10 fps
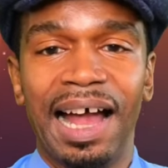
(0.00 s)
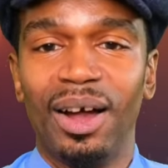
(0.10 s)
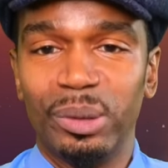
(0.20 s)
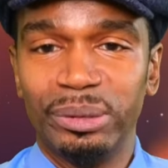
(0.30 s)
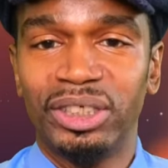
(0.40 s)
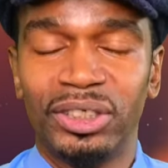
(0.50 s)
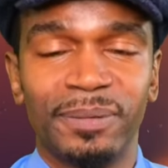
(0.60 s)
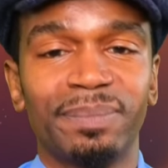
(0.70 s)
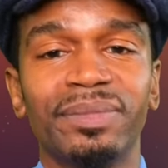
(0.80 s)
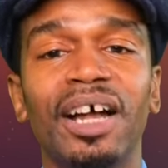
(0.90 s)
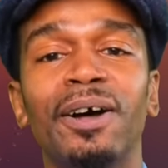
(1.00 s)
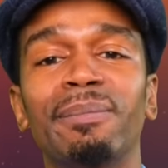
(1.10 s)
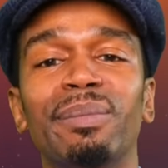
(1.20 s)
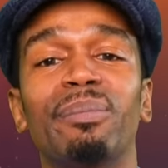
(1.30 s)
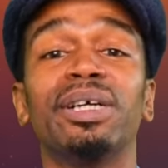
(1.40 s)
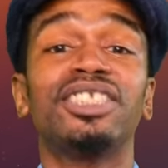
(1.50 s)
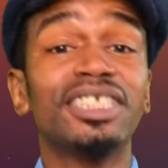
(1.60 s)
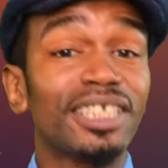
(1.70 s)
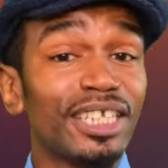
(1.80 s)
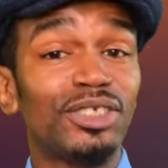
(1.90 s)
ouch. But
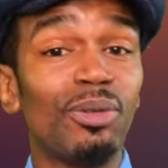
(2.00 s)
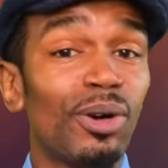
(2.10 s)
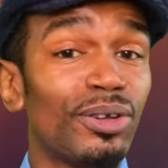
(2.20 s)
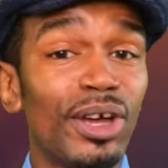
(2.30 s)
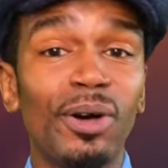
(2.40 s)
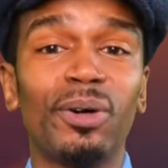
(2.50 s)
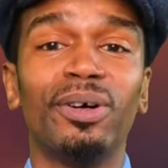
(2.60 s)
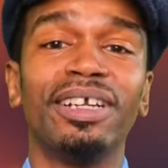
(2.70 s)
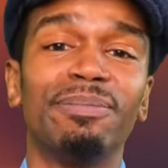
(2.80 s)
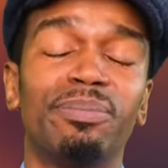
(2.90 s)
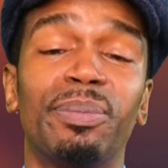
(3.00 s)
just to let you all know,